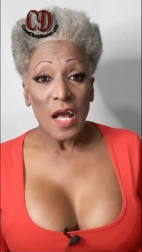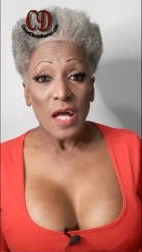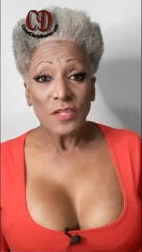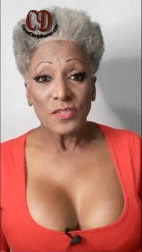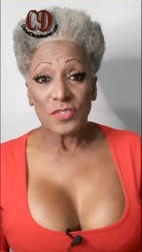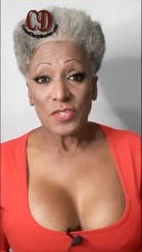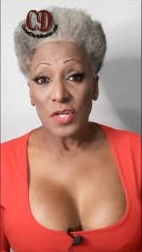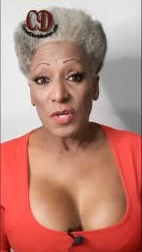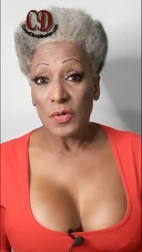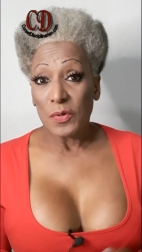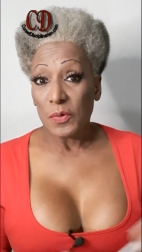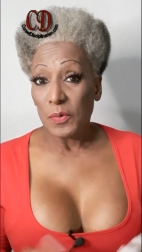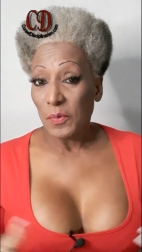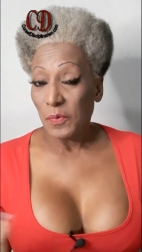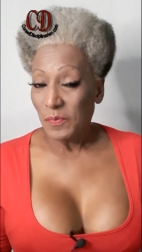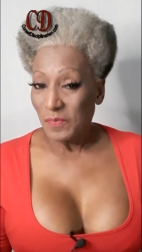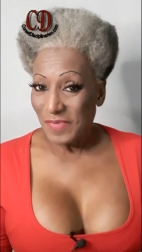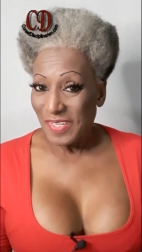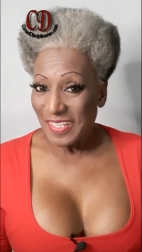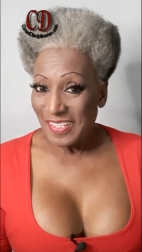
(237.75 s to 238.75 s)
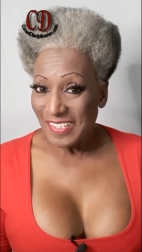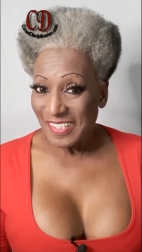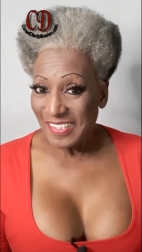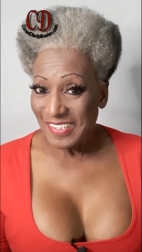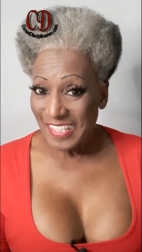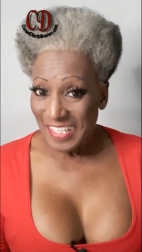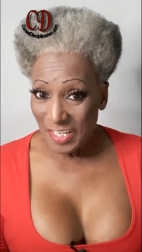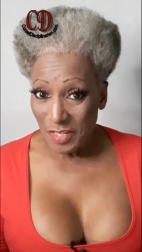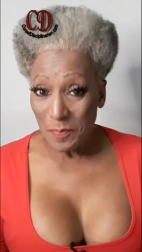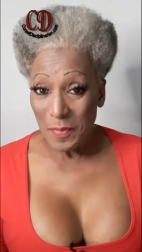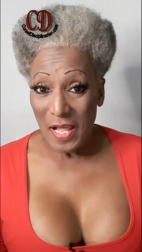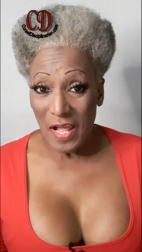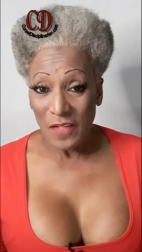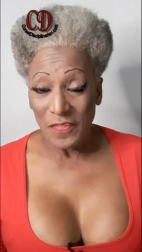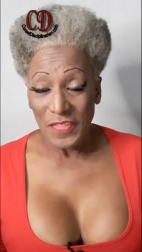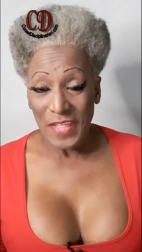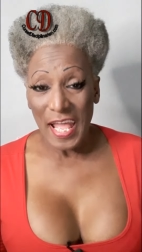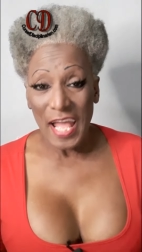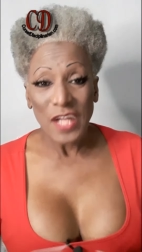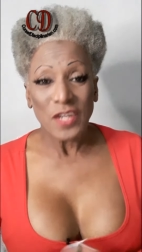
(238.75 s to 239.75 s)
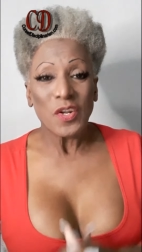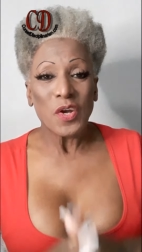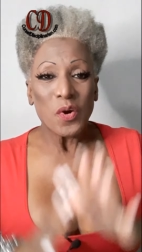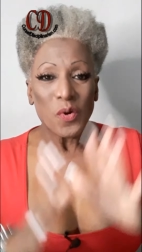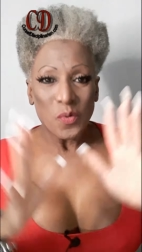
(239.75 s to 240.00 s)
So think about that.